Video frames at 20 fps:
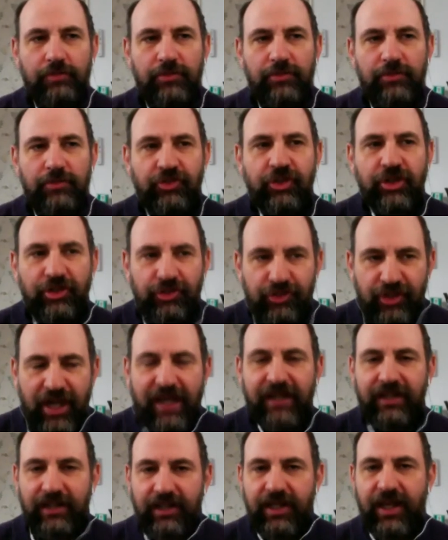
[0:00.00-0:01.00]
is
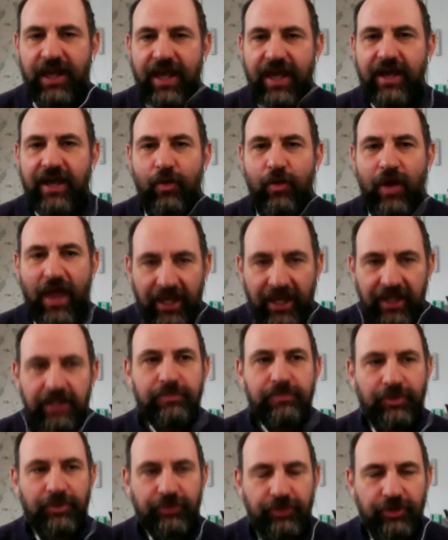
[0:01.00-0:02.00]
exactly how
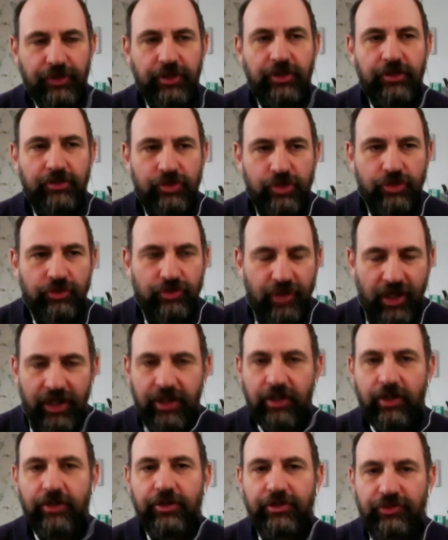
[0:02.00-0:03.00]
anybody should
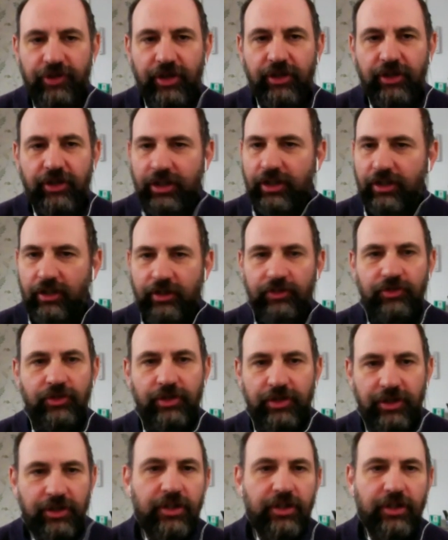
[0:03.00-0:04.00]
take on a technique like
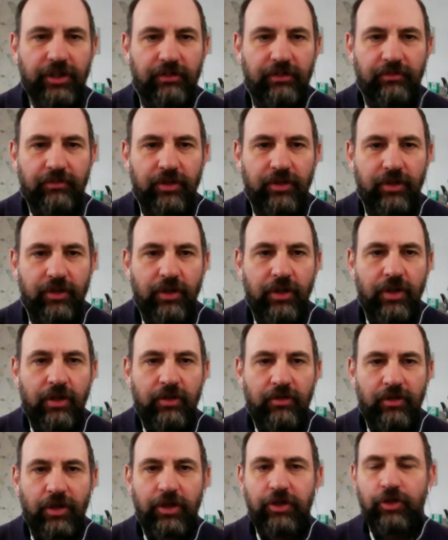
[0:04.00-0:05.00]
TDD.
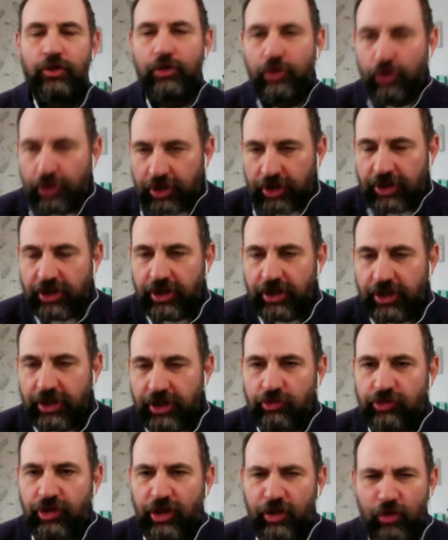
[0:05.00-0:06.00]
Right? You look at it,
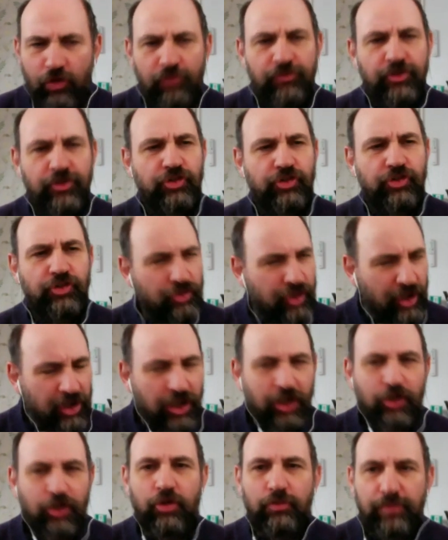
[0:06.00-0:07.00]
you say, oh, this looks like
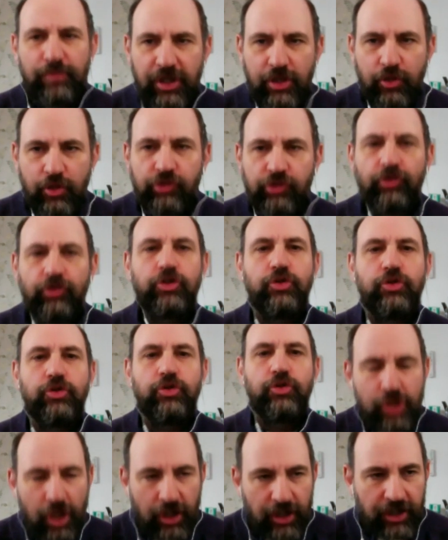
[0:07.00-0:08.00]
it could be useful. You
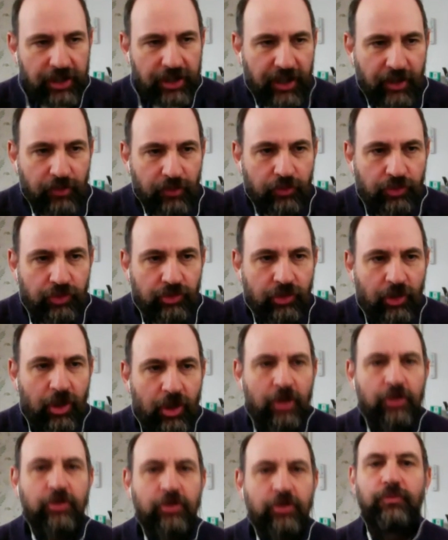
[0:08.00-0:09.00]
try it out.
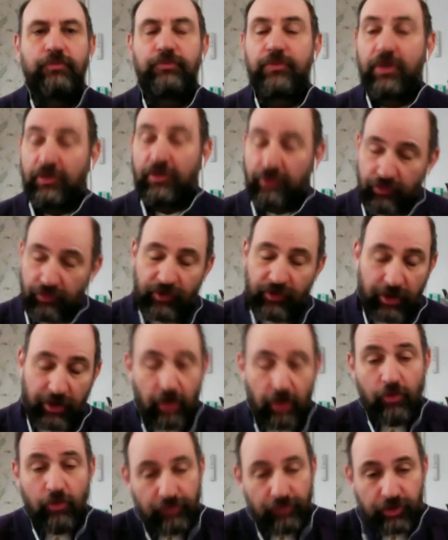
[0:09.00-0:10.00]
And you find,
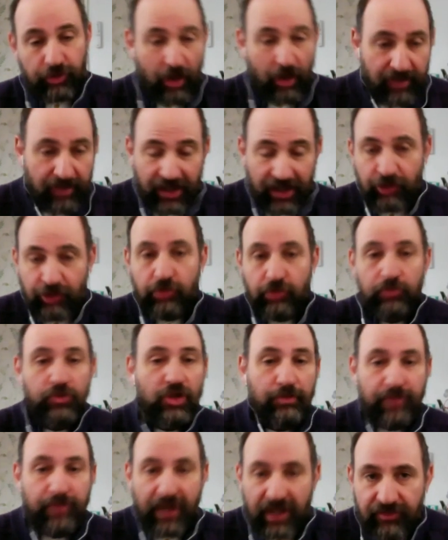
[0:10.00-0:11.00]
oh, I'm getting some
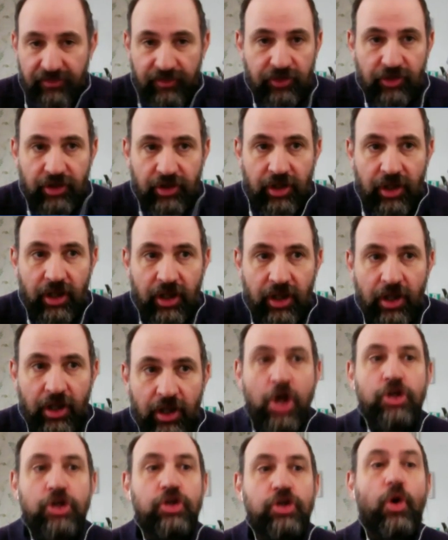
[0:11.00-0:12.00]
grub benefit here.
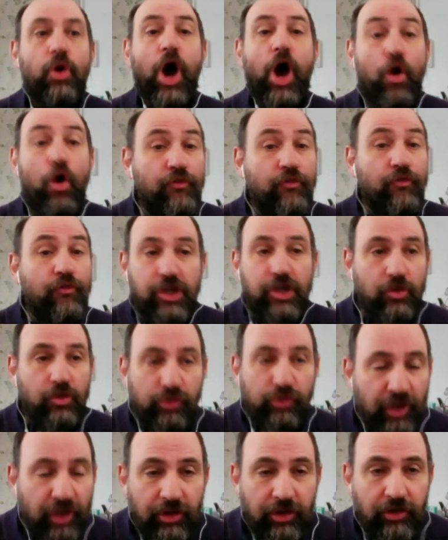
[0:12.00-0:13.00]
You
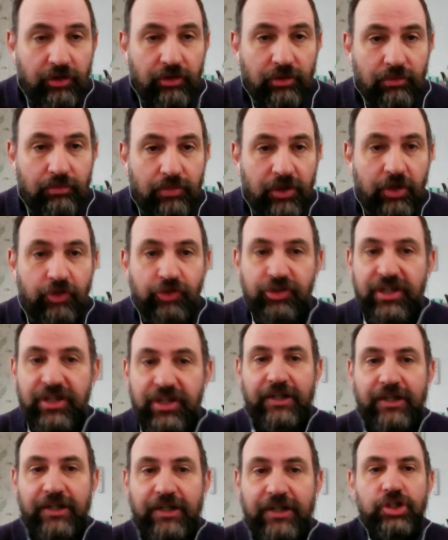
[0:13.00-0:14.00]
overuse it, because
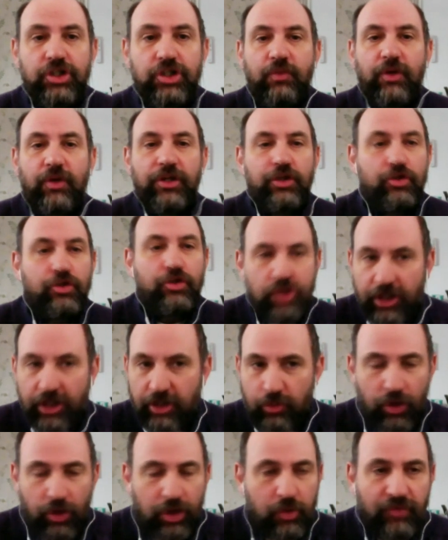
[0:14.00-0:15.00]
naturally, when you're trying
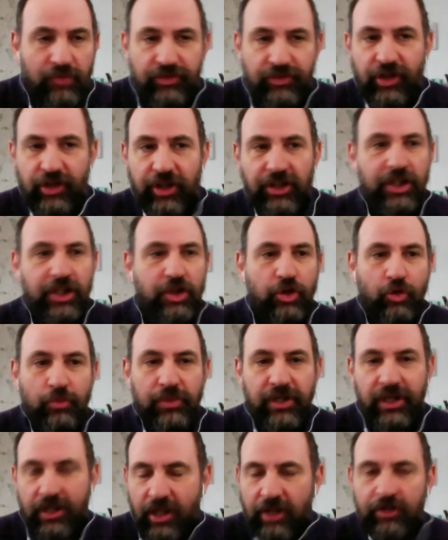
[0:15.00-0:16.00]
to work with a technique, you'll
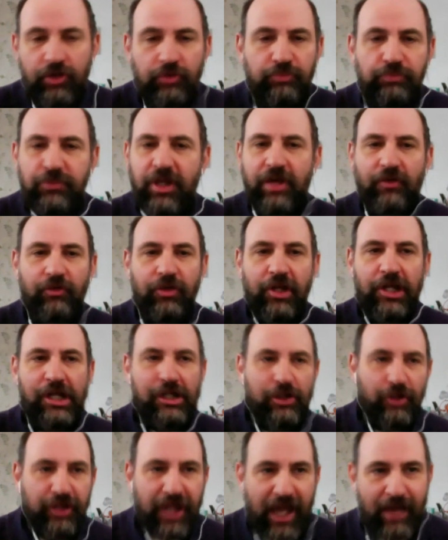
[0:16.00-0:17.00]
begin, and you know,
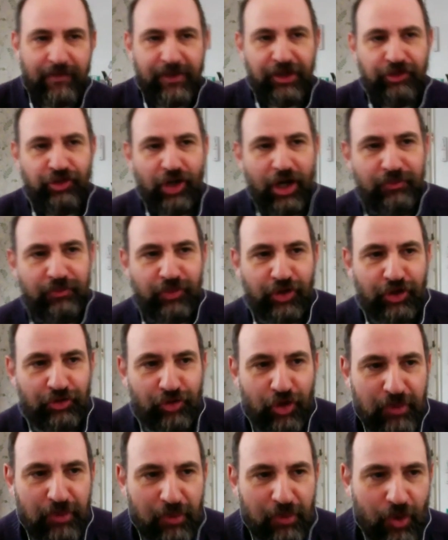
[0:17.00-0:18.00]
look at how many times in the
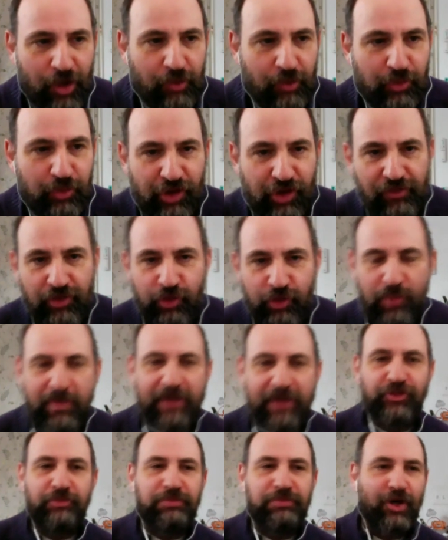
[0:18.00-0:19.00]
Ruby world we see this with
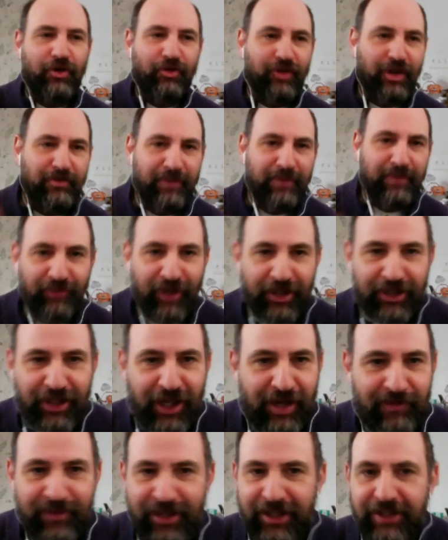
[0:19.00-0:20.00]
metaprogramming, right?
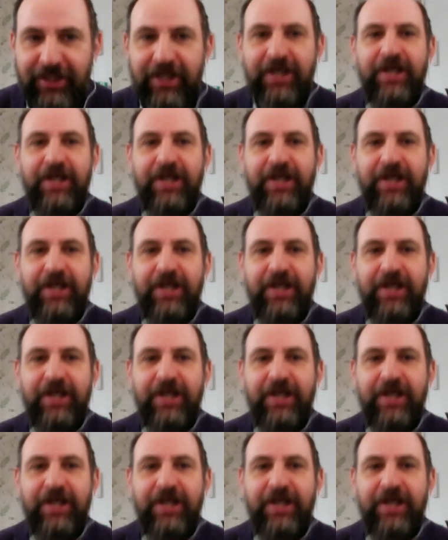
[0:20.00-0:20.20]
I mean,